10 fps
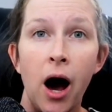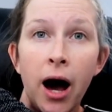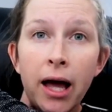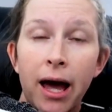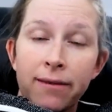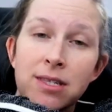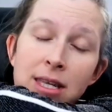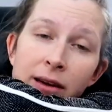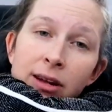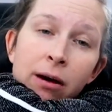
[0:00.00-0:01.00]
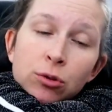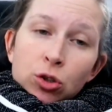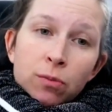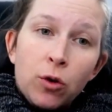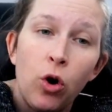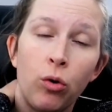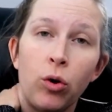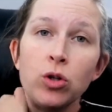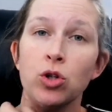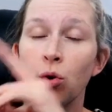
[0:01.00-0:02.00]
I have saved up to
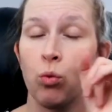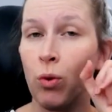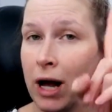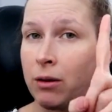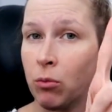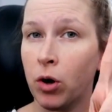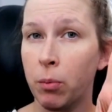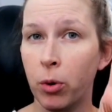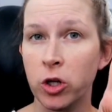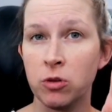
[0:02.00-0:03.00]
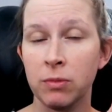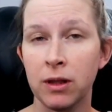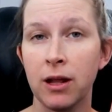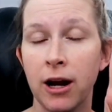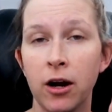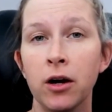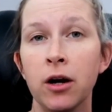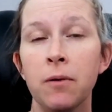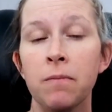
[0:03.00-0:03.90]
go to one more appointment there.